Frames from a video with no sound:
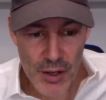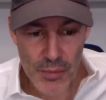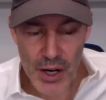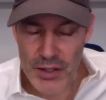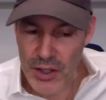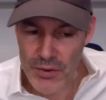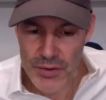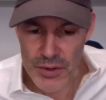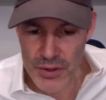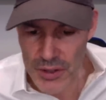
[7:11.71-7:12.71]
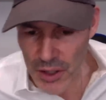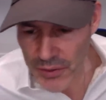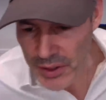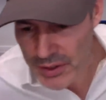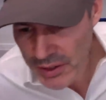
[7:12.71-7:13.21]
But I don't know
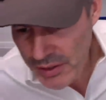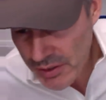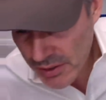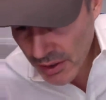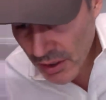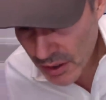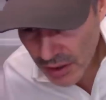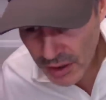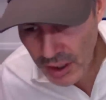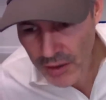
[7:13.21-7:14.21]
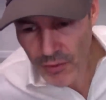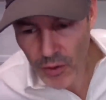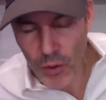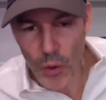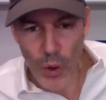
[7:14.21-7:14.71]
that this kind of
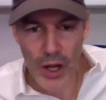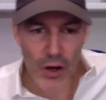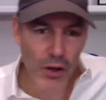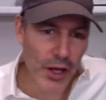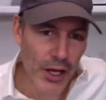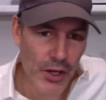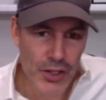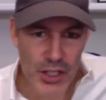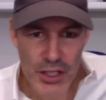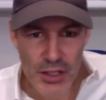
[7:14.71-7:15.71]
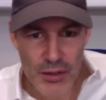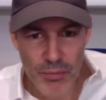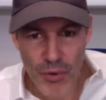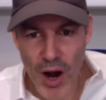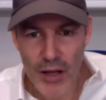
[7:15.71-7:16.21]
oil energy
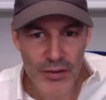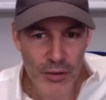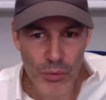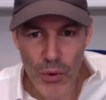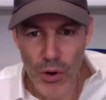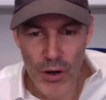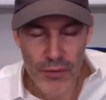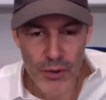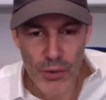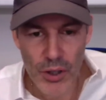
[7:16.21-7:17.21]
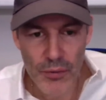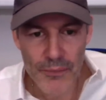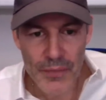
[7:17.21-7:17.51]
proxy war, if you will,